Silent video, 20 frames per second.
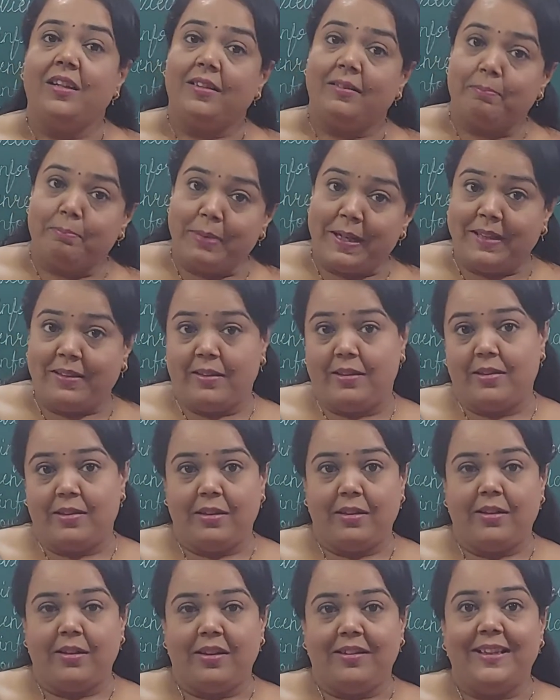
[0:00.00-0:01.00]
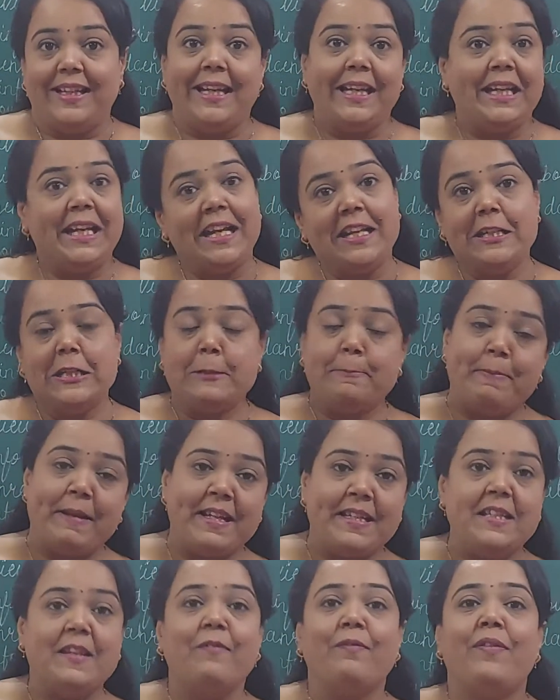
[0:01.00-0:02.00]
But they can
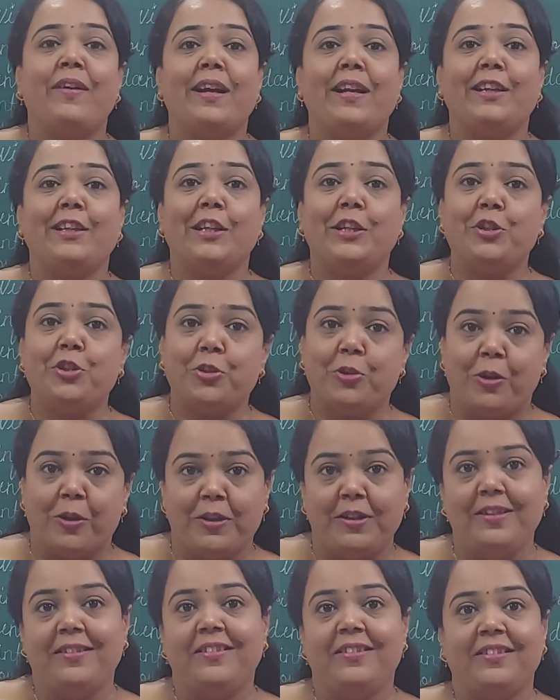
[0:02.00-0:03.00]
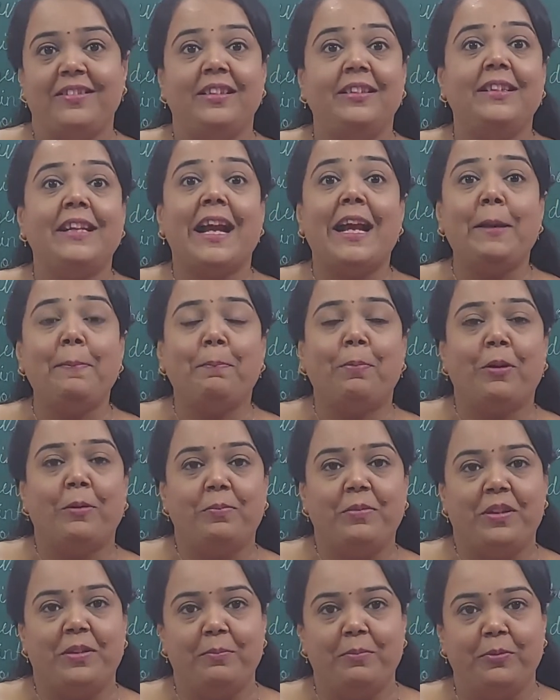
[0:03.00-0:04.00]
specify the genre, the type
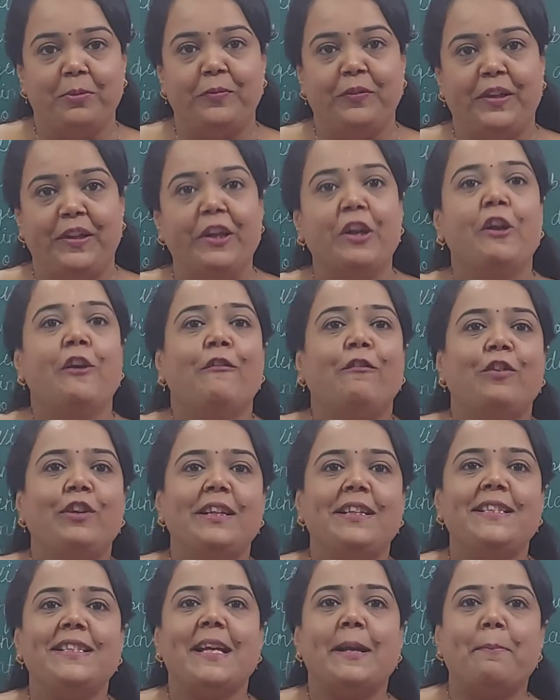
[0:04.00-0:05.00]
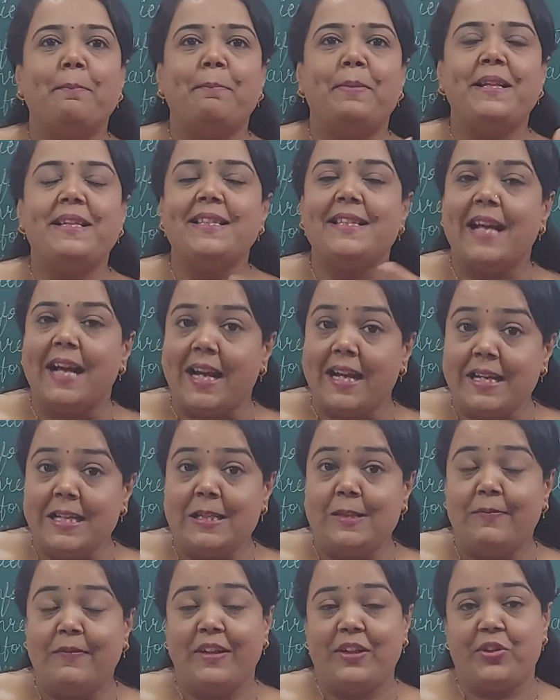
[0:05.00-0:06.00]
of the movie. For example,
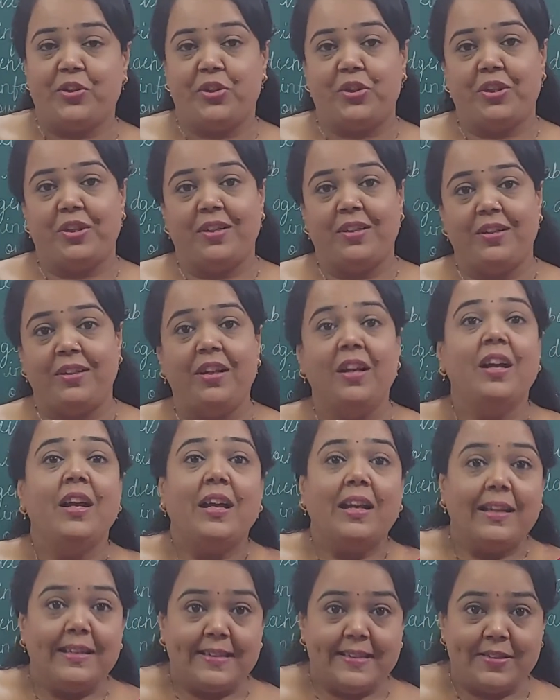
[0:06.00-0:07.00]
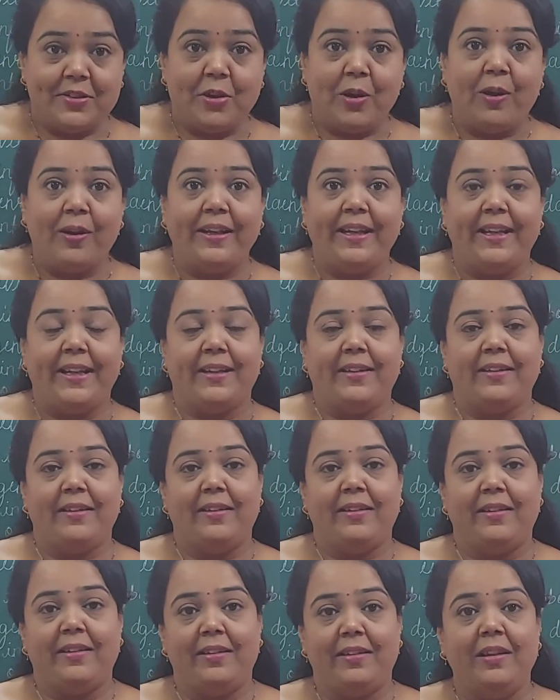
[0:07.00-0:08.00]
science fiction,
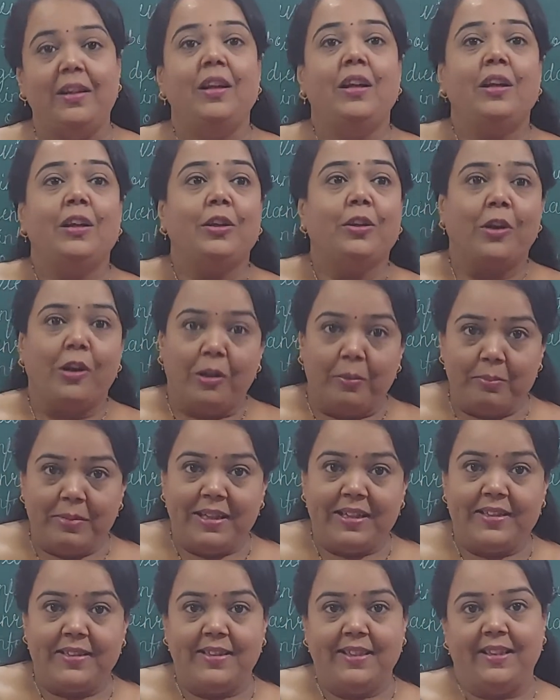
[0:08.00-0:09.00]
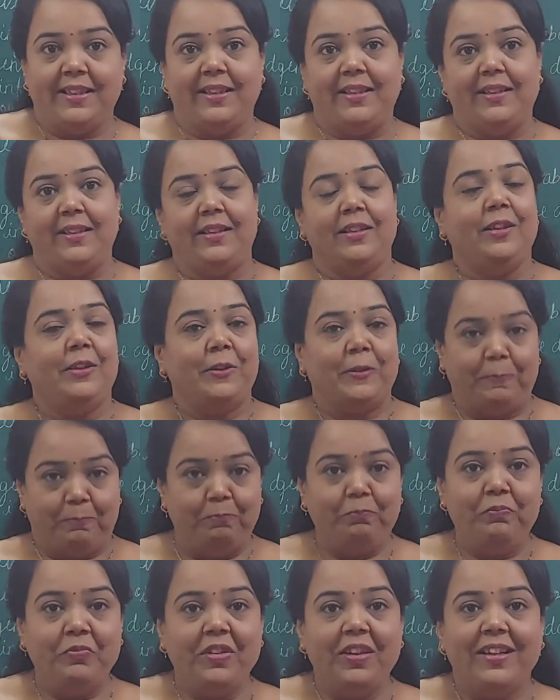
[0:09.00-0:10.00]
historical, comedy.
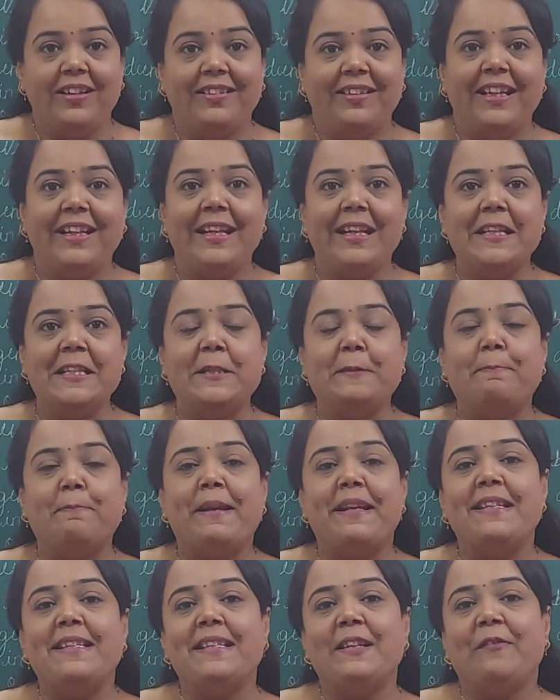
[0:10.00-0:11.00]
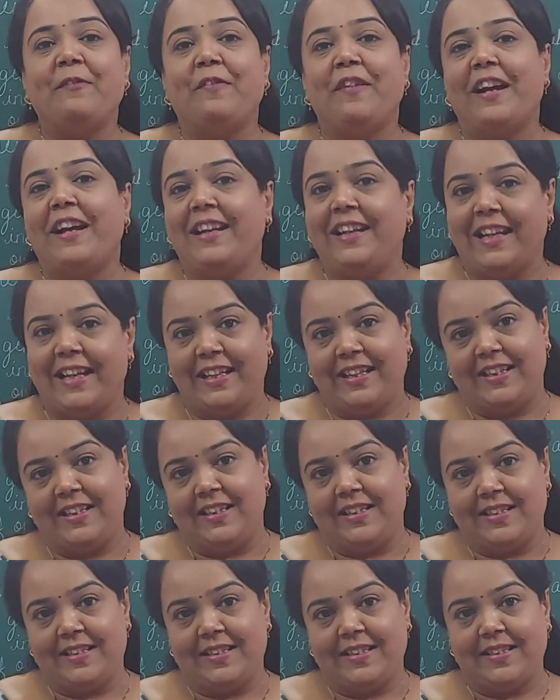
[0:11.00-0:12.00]
They can specify like
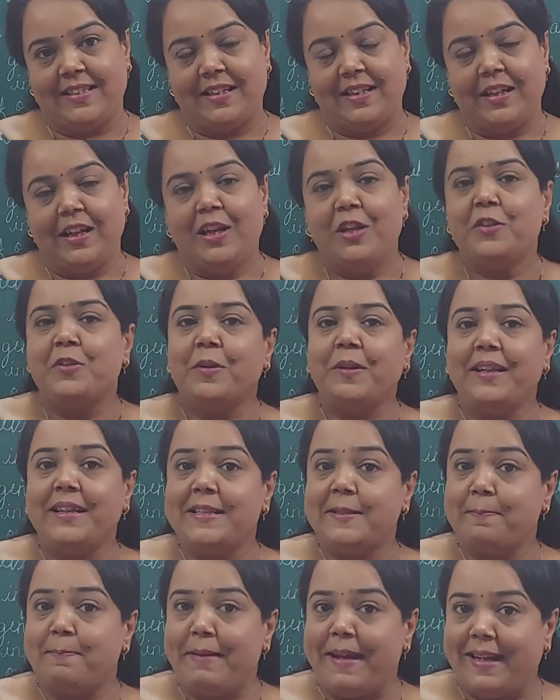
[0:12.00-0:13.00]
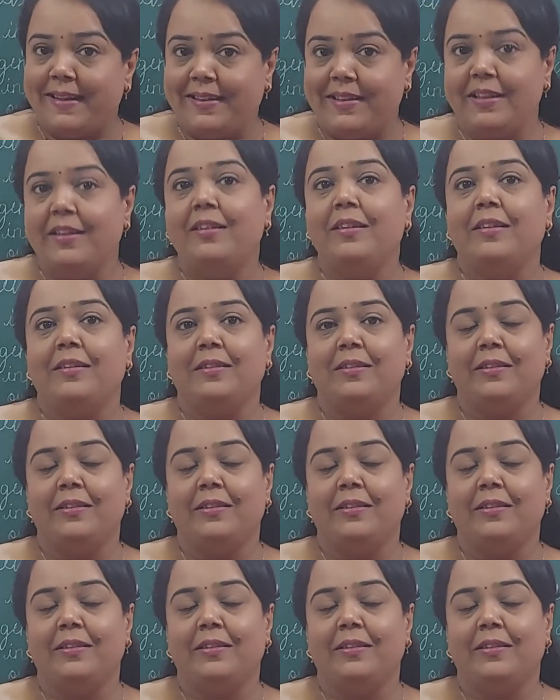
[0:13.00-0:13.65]
this. So it's better